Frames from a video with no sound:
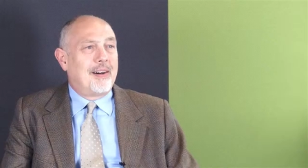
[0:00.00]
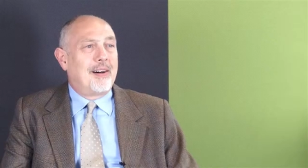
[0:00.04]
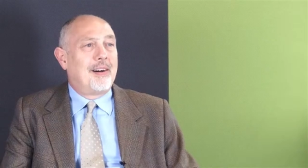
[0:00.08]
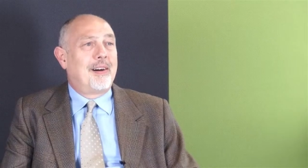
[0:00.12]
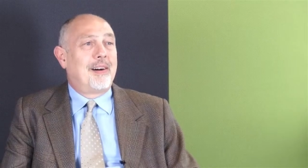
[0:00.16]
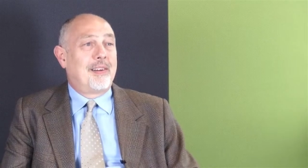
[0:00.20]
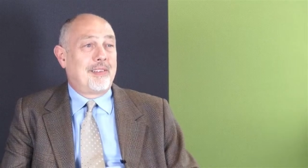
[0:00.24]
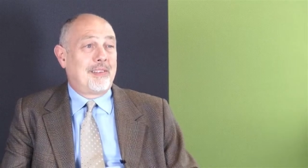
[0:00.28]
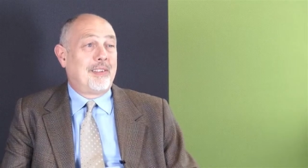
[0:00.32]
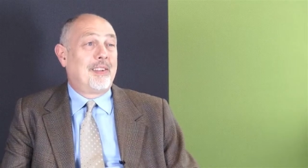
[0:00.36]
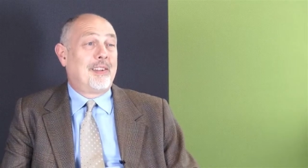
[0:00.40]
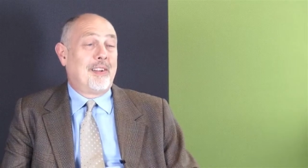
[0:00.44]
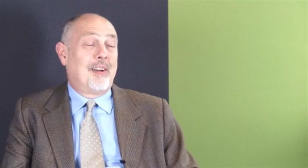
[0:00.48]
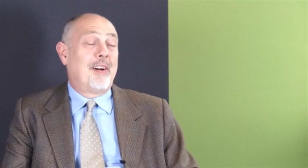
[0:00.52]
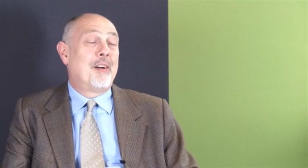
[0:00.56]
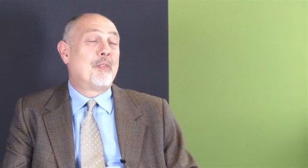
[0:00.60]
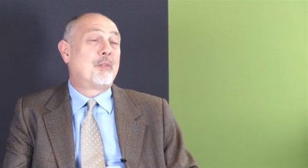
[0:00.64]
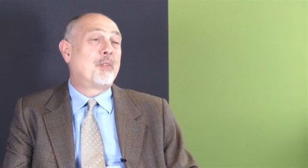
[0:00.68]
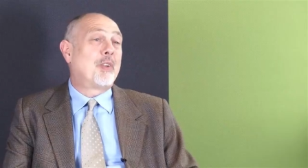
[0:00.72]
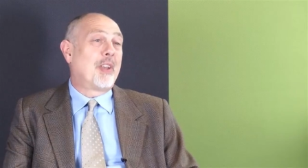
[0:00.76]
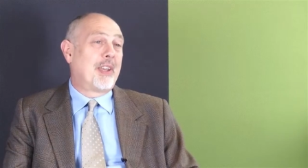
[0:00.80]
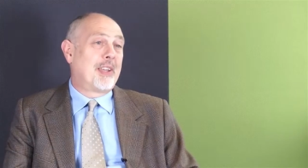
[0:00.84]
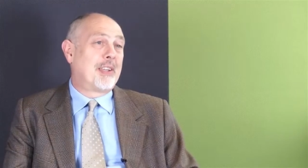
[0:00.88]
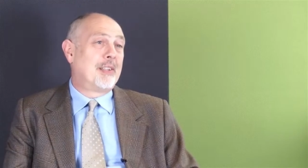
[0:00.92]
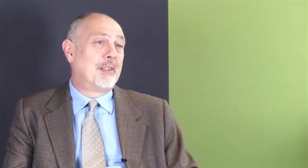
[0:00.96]
Uh, you know, I've
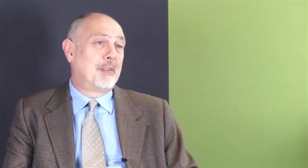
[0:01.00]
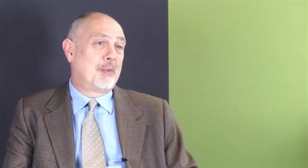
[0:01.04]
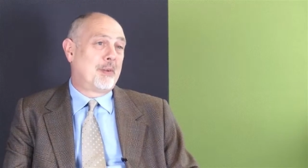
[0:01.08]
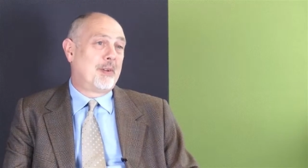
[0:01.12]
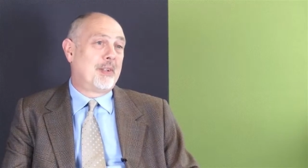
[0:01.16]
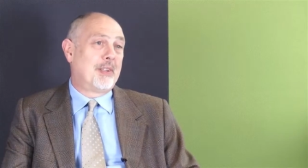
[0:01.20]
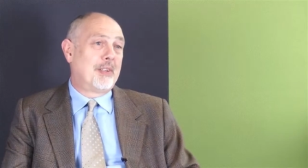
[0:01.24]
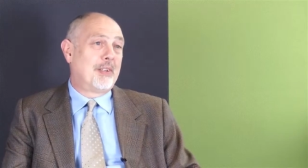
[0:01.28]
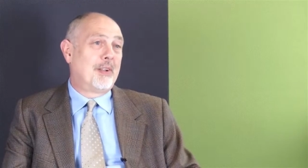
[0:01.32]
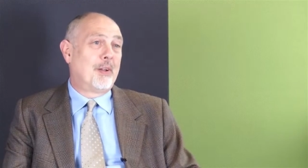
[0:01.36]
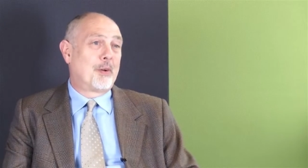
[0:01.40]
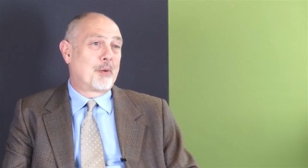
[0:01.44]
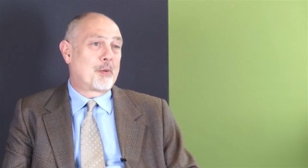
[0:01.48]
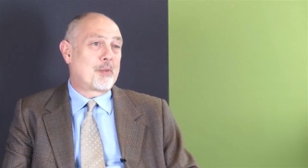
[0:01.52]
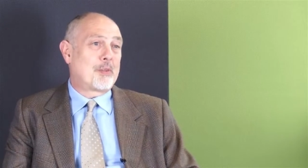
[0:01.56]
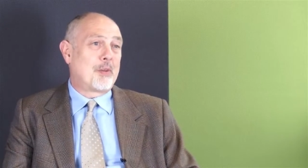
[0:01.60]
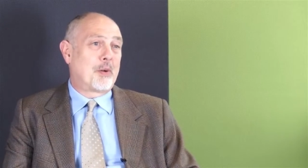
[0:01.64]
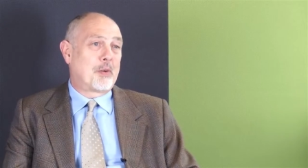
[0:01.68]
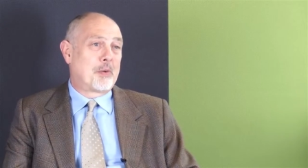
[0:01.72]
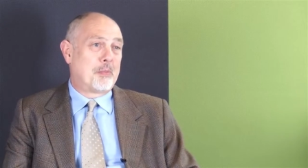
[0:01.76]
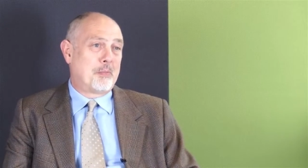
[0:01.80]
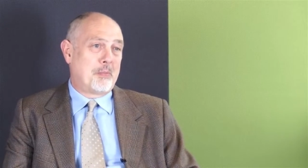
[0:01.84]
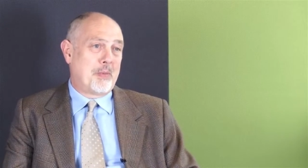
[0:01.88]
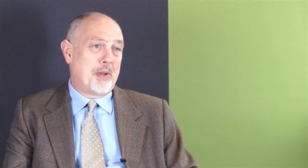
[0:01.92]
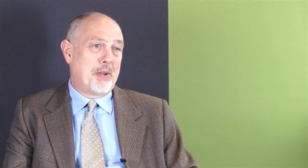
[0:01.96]
taken to it lock,
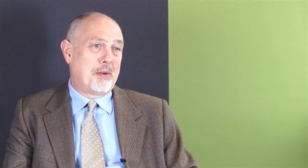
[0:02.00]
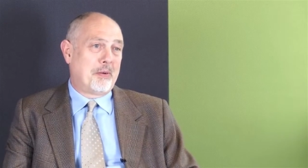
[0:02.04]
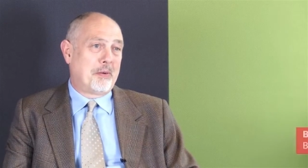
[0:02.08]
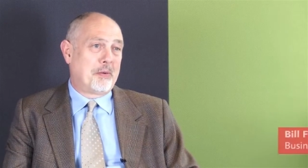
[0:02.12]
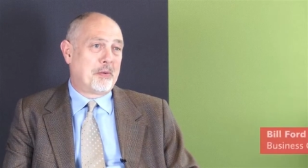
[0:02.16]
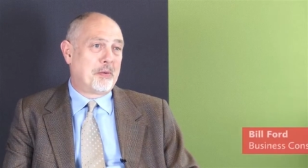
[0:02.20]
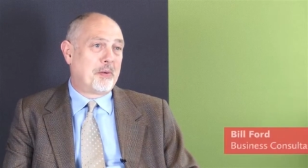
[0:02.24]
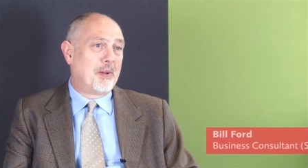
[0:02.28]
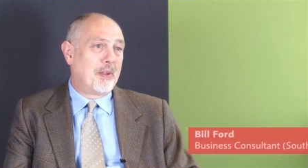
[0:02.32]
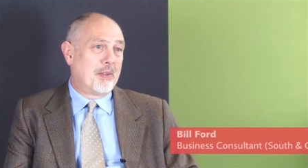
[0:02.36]
stock and barrel.